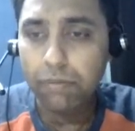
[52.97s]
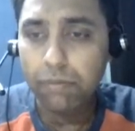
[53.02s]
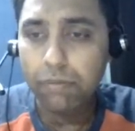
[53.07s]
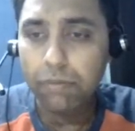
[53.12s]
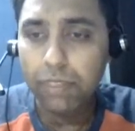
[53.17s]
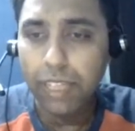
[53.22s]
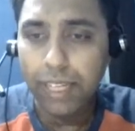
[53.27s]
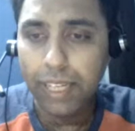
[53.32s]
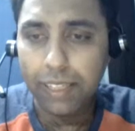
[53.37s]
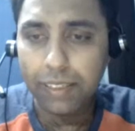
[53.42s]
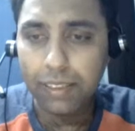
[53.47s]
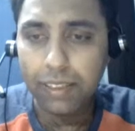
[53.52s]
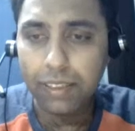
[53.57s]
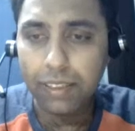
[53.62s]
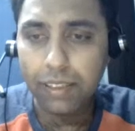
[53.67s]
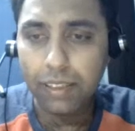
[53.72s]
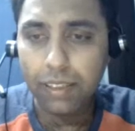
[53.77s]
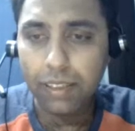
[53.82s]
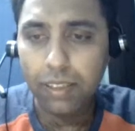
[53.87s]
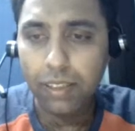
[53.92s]
text
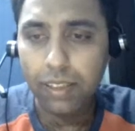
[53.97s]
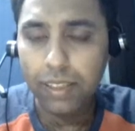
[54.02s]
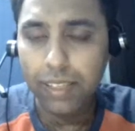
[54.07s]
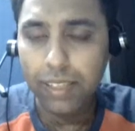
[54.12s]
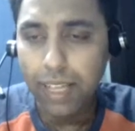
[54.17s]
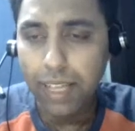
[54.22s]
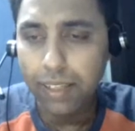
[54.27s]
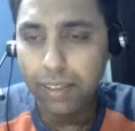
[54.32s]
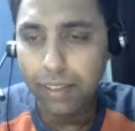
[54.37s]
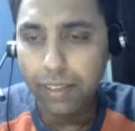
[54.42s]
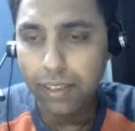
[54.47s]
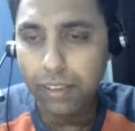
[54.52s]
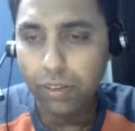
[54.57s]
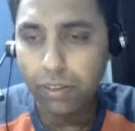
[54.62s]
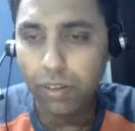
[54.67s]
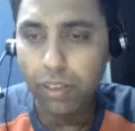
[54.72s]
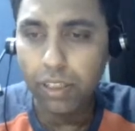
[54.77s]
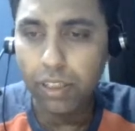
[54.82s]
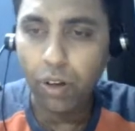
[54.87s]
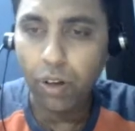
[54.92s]
analytics
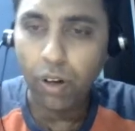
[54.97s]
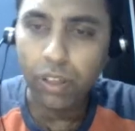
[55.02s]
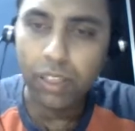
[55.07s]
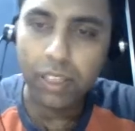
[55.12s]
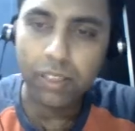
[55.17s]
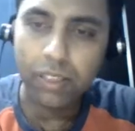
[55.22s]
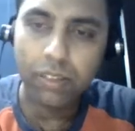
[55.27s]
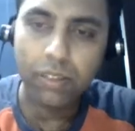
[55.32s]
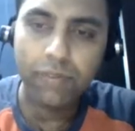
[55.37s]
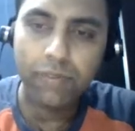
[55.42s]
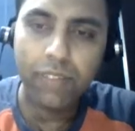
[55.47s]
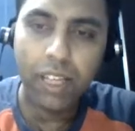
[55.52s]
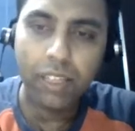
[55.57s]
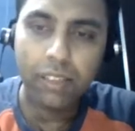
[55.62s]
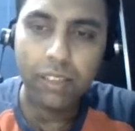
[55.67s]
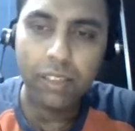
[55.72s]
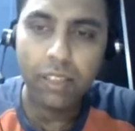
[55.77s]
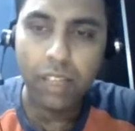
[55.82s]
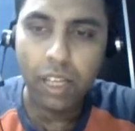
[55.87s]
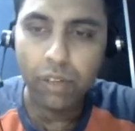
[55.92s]
or in the context of
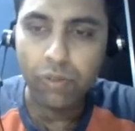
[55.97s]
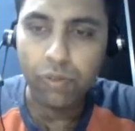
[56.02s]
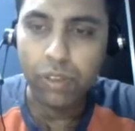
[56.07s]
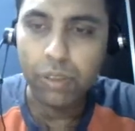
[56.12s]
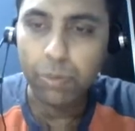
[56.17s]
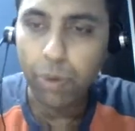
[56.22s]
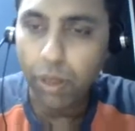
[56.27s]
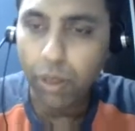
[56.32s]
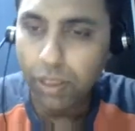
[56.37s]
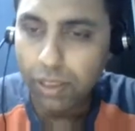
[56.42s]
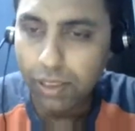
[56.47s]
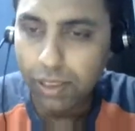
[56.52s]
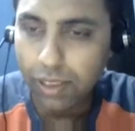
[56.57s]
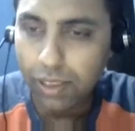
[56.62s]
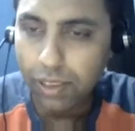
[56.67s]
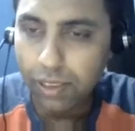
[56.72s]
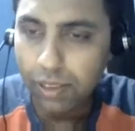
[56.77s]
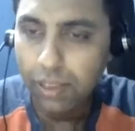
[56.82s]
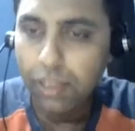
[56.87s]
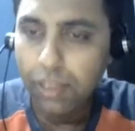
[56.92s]
natural language
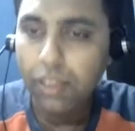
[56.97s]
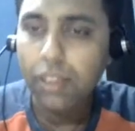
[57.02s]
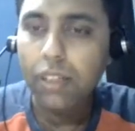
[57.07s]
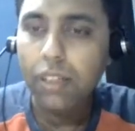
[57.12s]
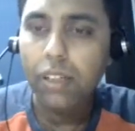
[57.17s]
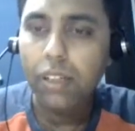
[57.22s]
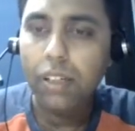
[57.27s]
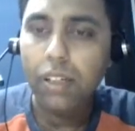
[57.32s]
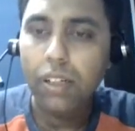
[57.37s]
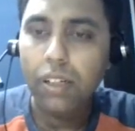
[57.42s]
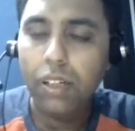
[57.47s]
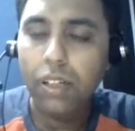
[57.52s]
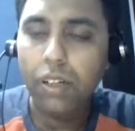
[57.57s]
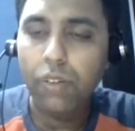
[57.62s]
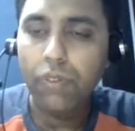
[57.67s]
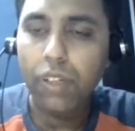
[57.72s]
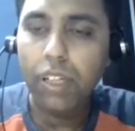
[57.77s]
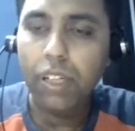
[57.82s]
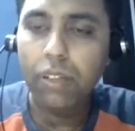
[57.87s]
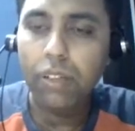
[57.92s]
processing,
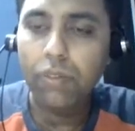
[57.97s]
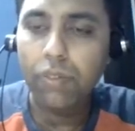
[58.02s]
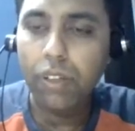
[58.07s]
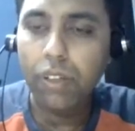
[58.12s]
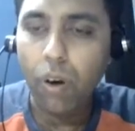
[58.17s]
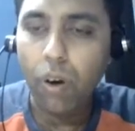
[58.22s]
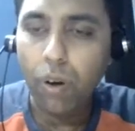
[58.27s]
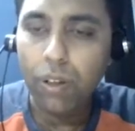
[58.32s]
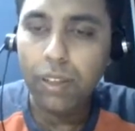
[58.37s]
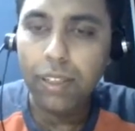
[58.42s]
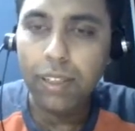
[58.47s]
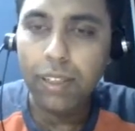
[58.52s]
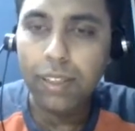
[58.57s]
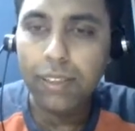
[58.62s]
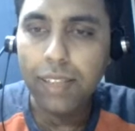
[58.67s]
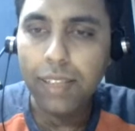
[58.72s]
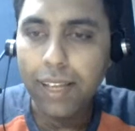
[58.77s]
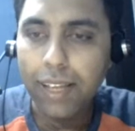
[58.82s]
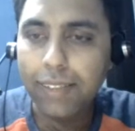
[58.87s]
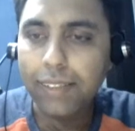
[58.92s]
we call
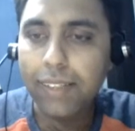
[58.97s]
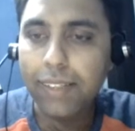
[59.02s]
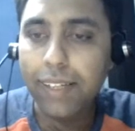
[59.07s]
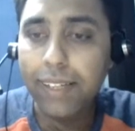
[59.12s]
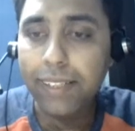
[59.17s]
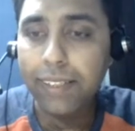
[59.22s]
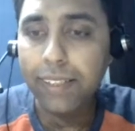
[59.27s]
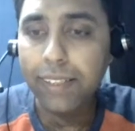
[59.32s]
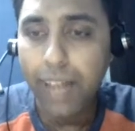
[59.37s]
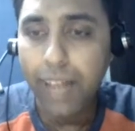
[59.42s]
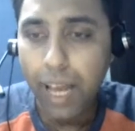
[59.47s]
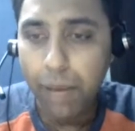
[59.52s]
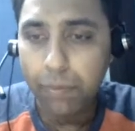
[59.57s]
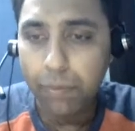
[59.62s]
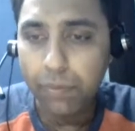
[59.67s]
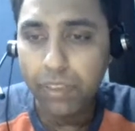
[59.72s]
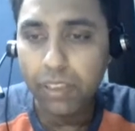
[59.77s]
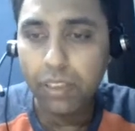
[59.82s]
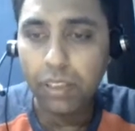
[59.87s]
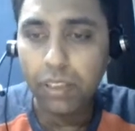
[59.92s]
these as
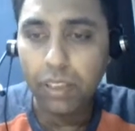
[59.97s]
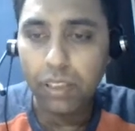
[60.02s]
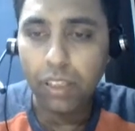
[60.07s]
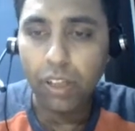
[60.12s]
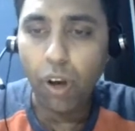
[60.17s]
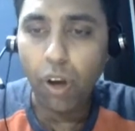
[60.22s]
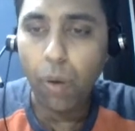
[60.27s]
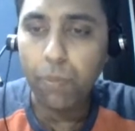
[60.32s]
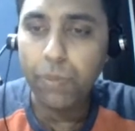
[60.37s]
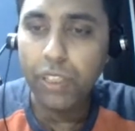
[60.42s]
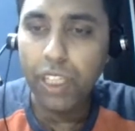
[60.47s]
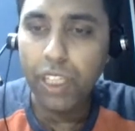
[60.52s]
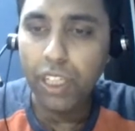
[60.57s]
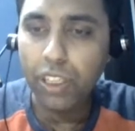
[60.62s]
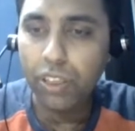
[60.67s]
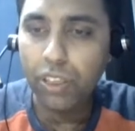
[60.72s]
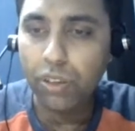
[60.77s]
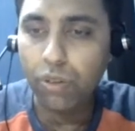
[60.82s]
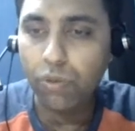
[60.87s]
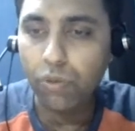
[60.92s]
Ngrams. The
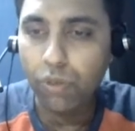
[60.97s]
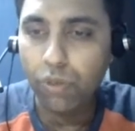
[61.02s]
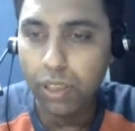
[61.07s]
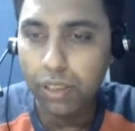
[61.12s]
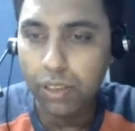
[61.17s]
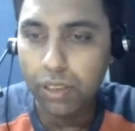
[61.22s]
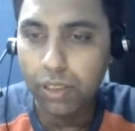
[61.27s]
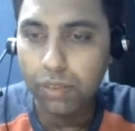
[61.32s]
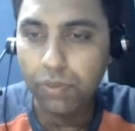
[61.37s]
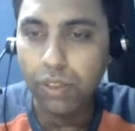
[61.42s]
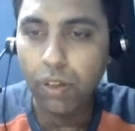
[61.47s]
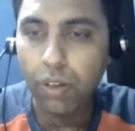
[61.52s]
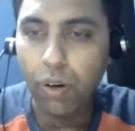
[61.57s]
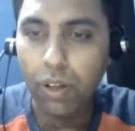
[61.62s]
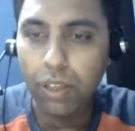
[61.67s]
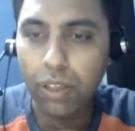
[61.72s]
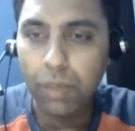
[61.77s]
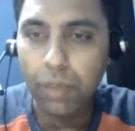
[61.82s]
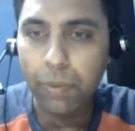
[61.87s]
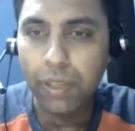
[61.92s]
combination of words, we call
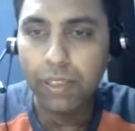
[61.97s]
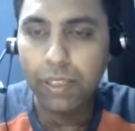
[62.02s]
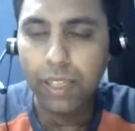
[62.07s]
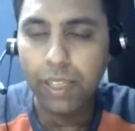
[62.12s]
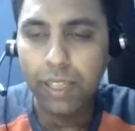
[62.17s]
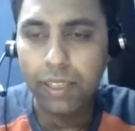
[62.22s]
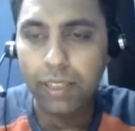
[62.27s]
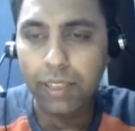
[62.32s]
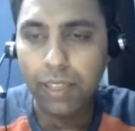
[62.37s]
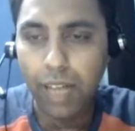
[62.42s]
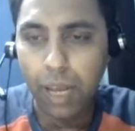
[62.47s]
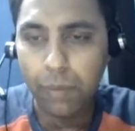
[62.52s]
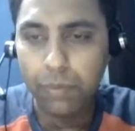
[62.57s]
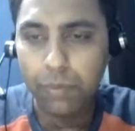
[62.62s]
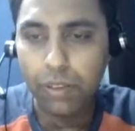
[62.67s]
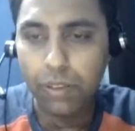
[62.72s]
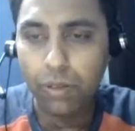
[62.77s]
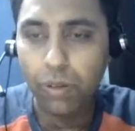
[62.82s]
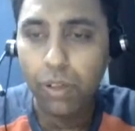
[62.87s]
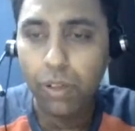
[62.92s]
them as Ngrams.
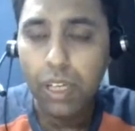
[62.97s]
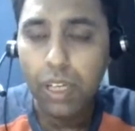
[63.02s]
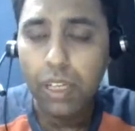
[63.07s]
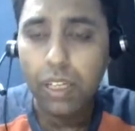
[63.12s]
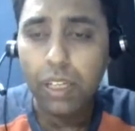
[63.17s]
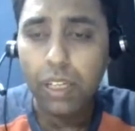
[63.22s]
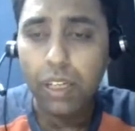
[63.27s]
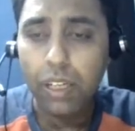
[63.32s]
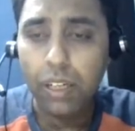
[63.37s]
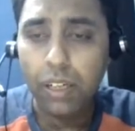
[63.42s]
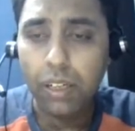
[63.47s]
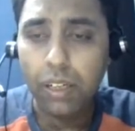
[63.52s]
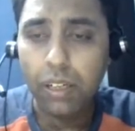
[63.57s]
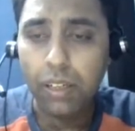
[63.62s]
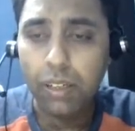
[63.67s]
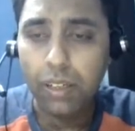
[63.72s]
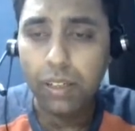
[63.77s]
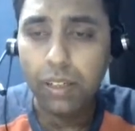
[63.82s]
So uh,